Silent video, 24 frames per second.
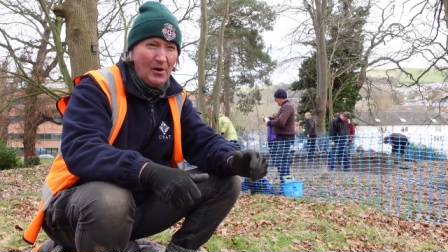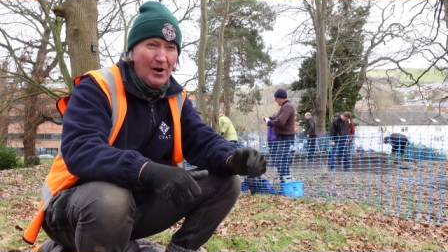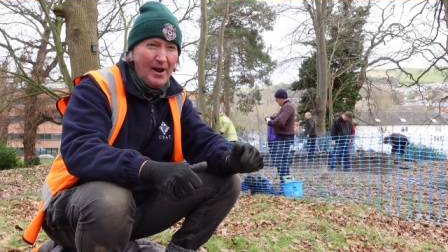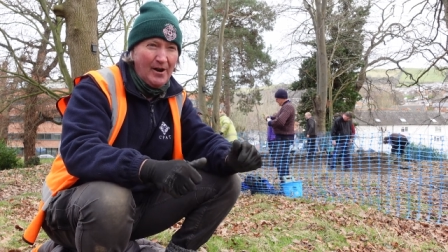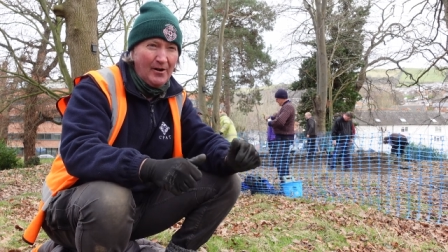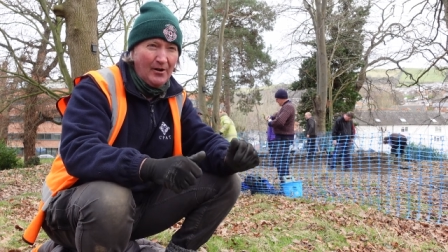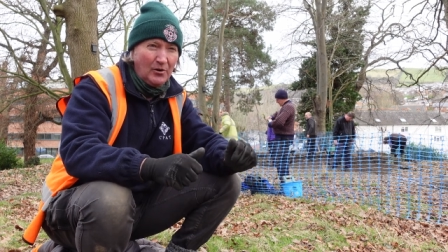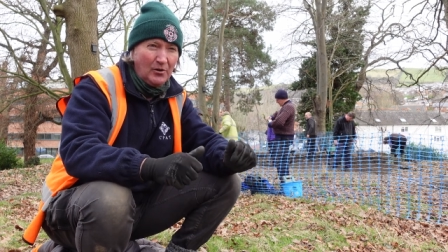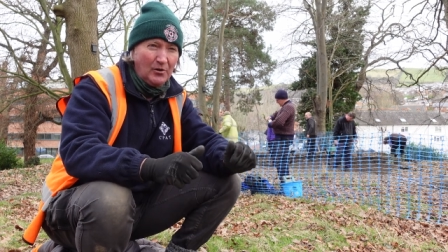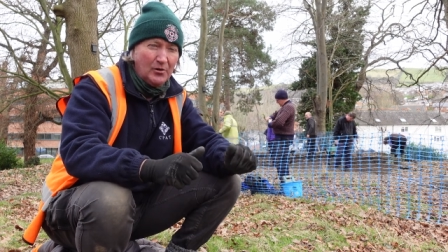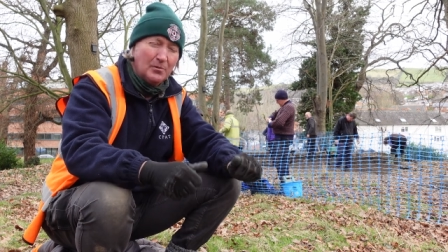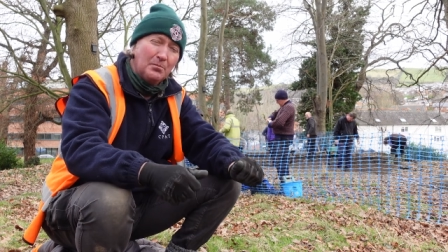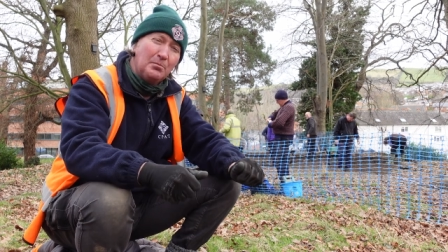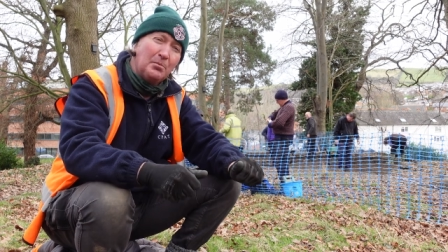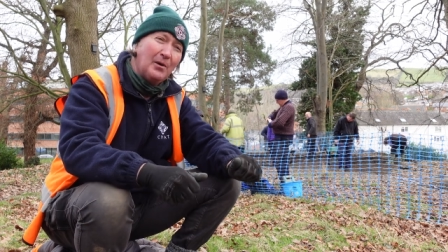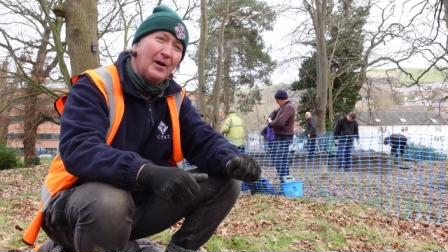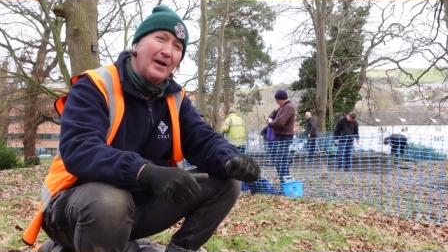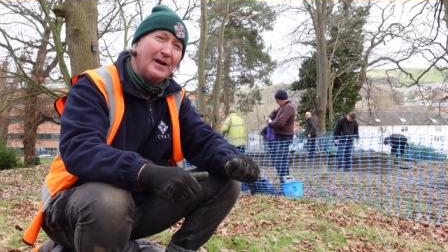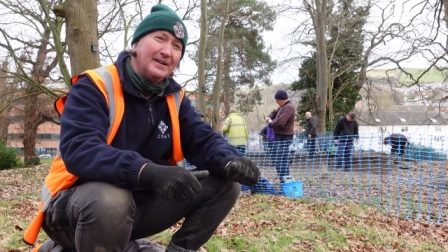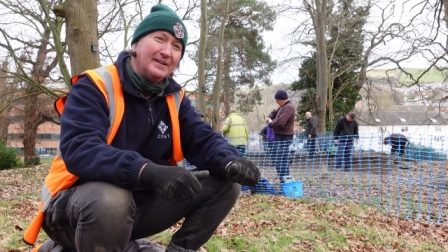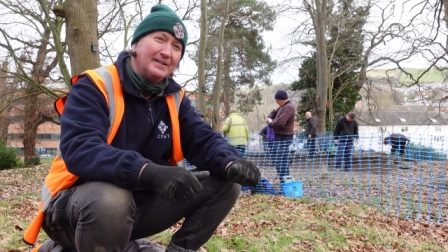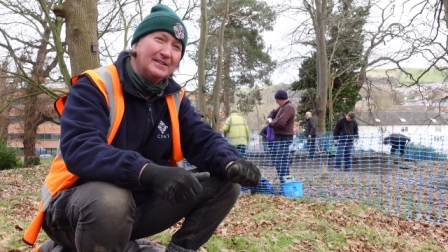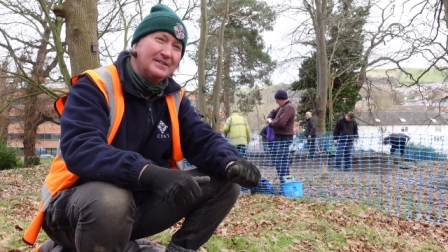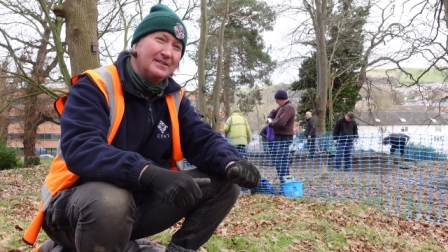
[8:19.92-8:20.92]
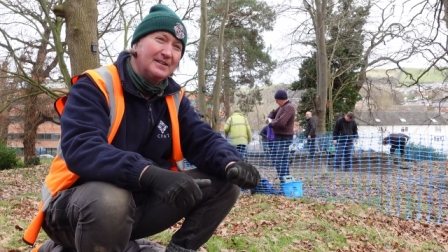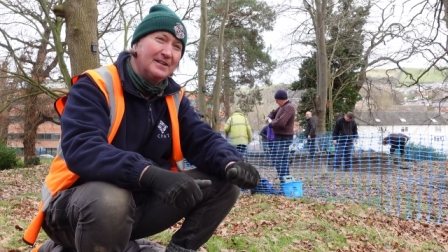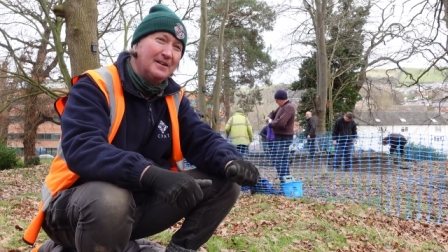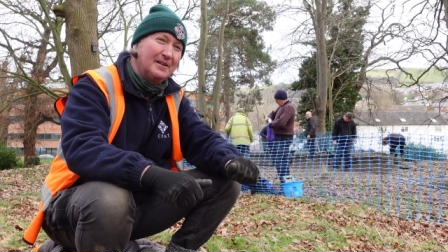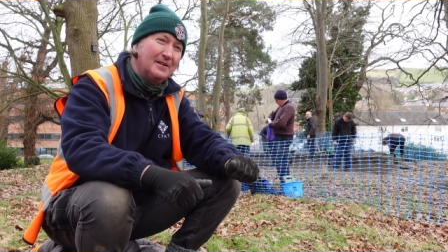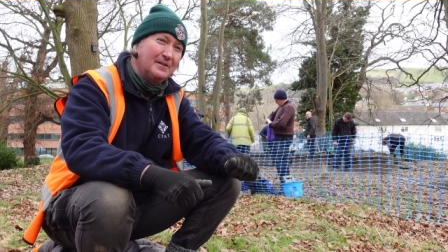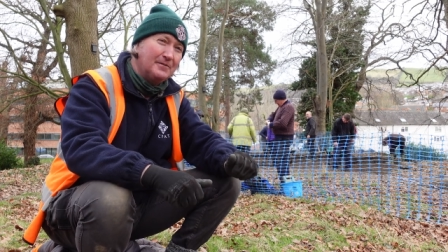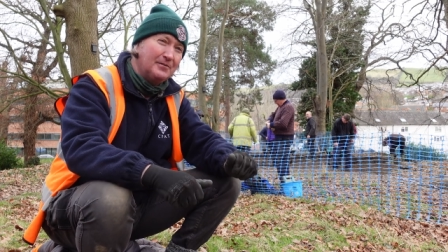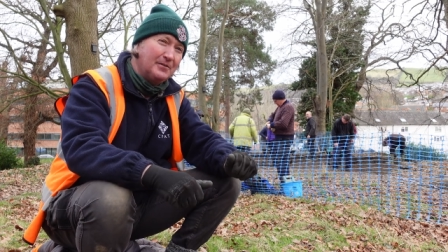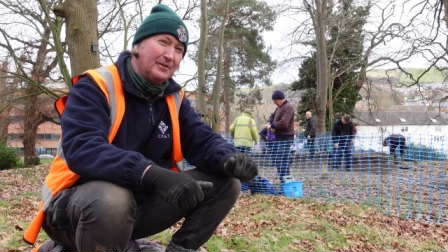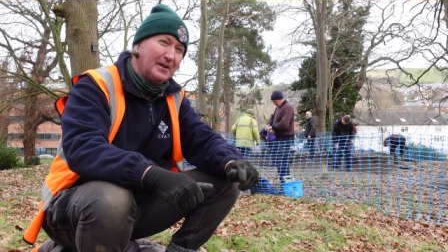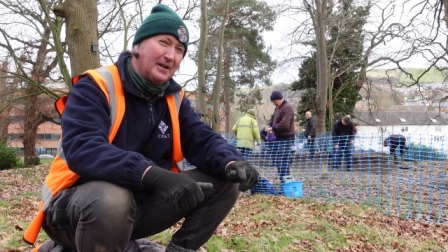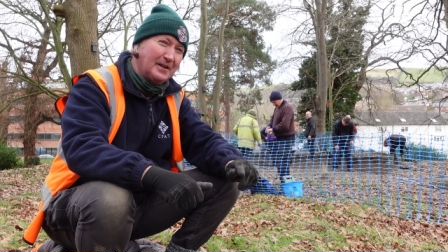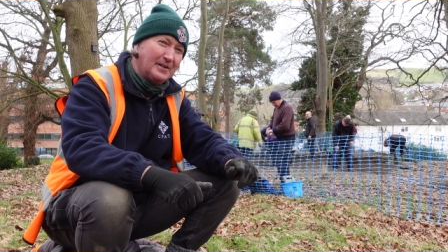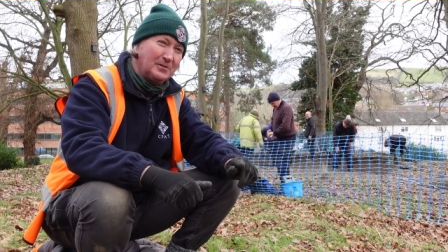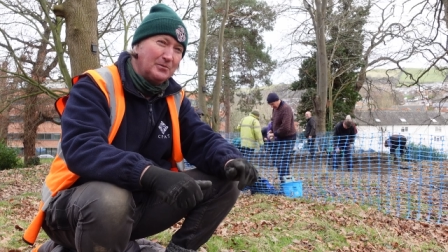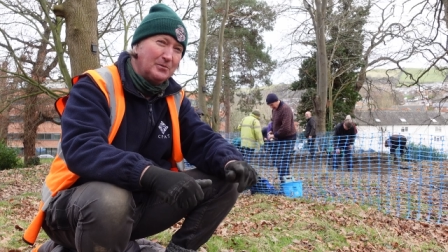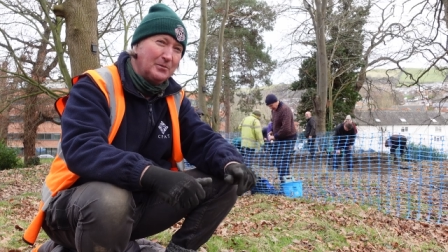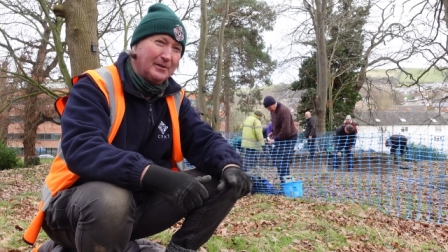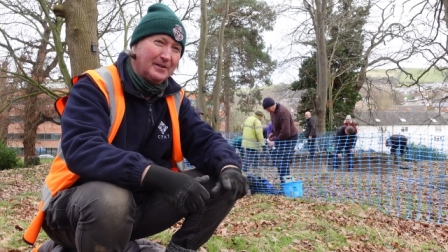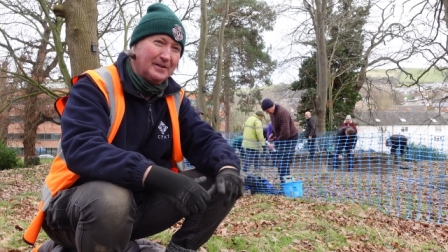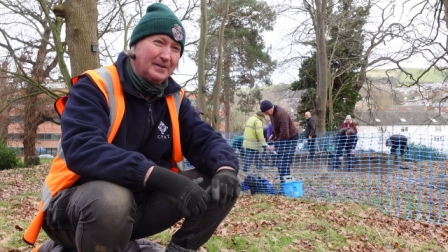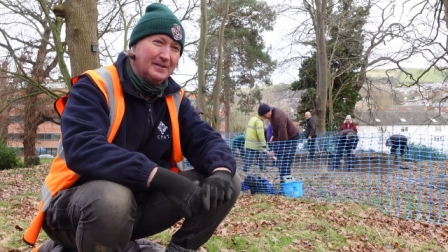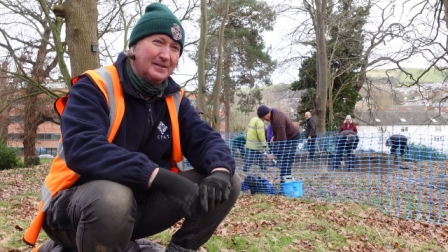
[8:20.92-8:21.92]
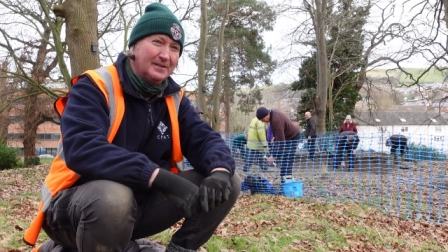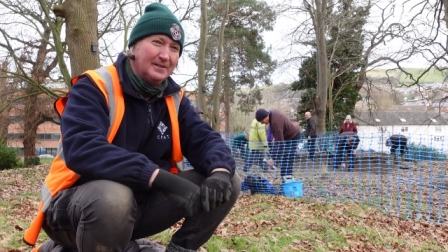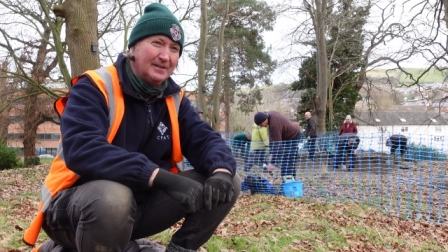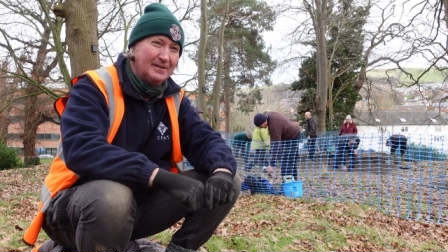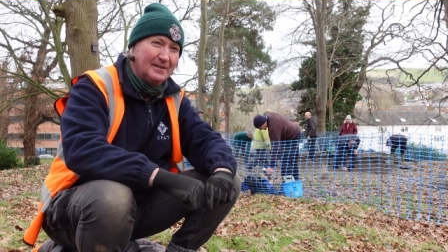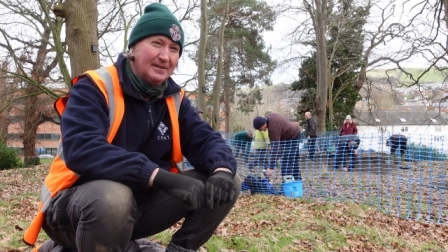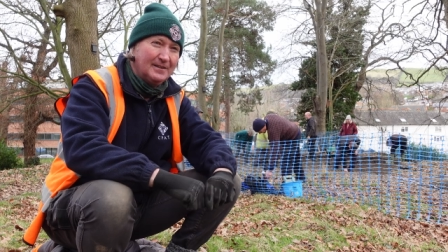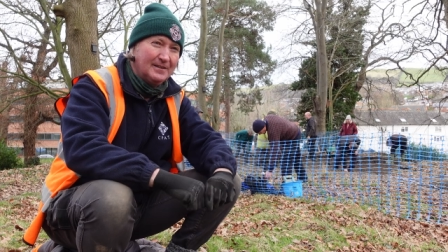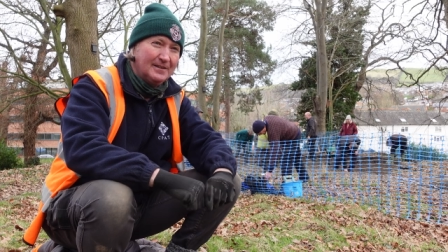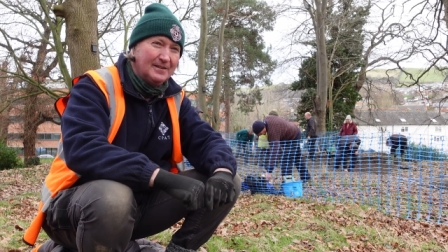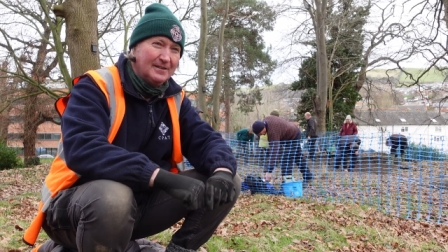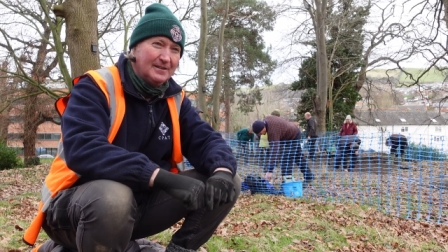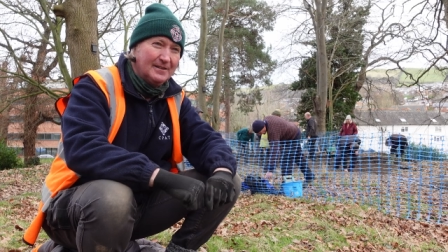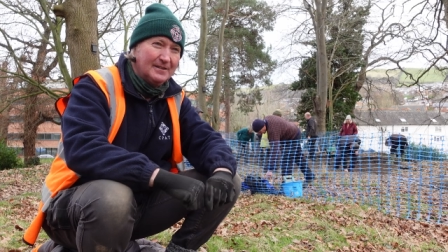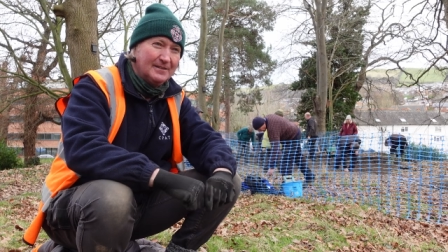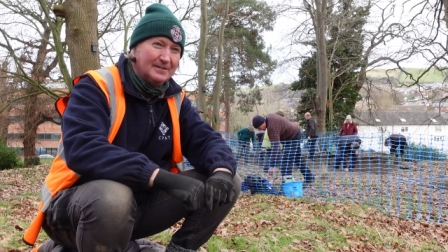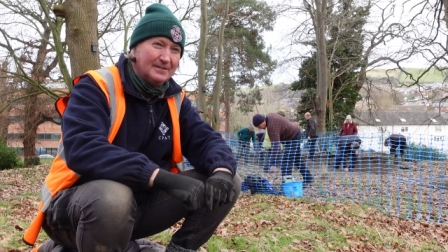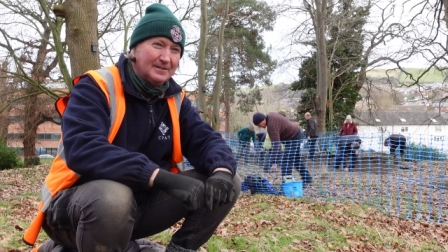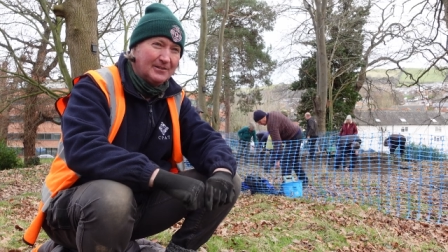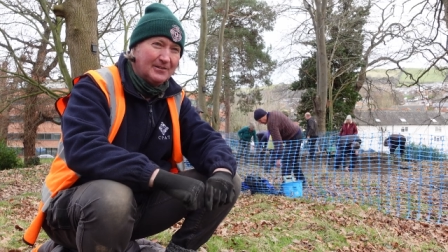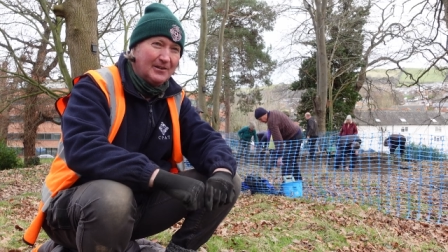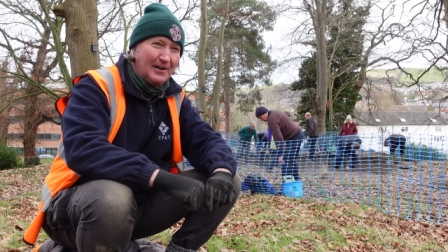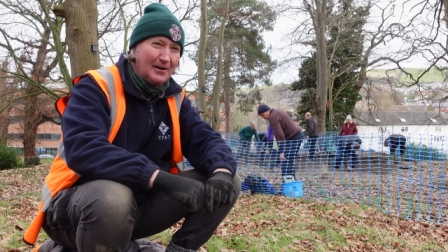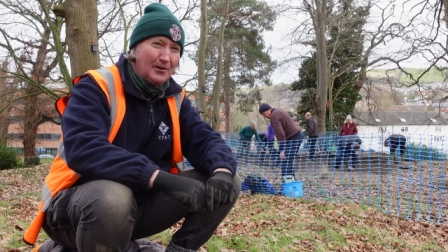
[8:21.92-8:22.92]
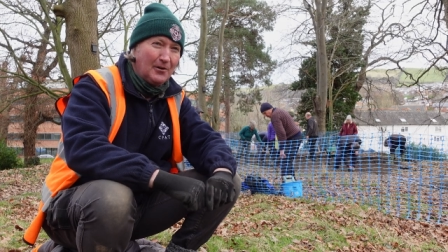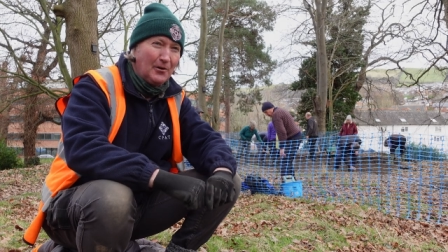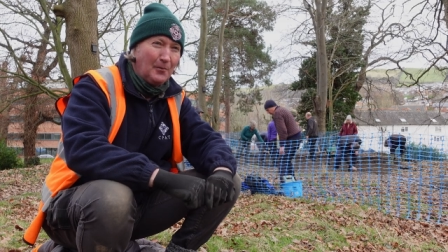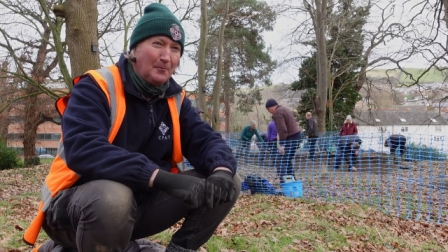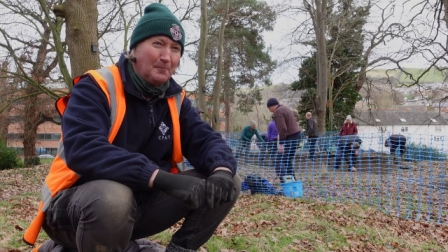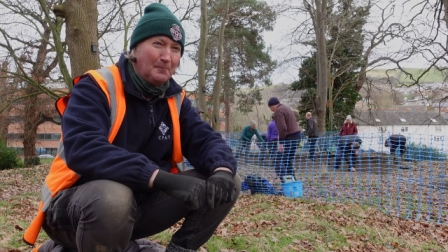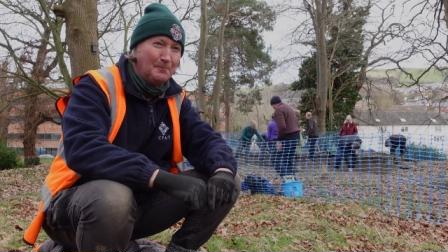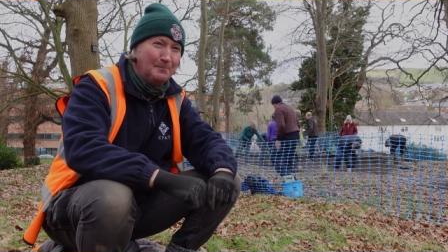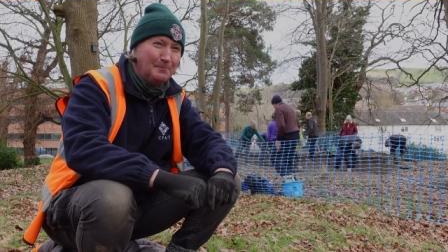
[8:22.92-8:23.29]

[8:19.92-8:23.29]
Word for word: in a good place for next week. Crack on.